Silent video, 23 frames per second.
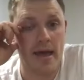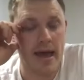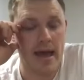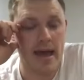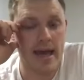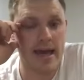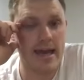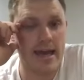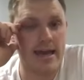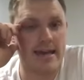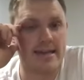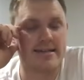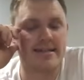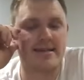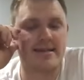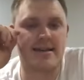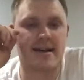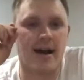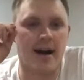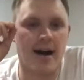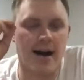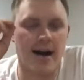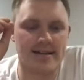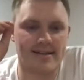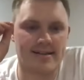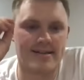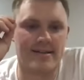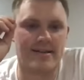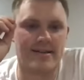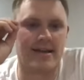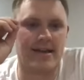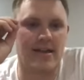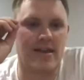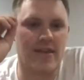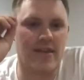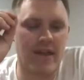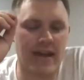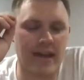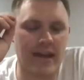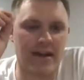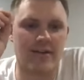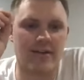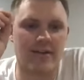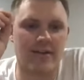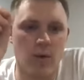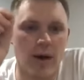He is constantly
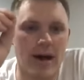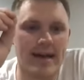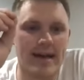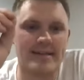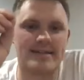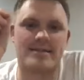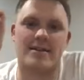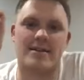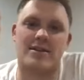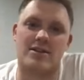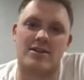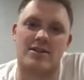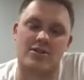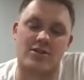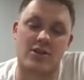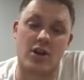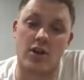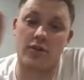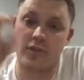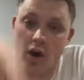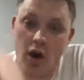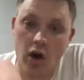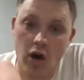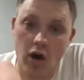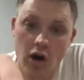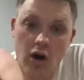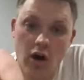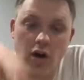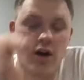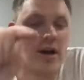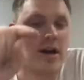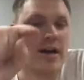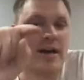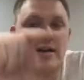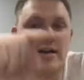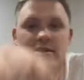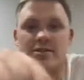thinking of ways to just serve y'all,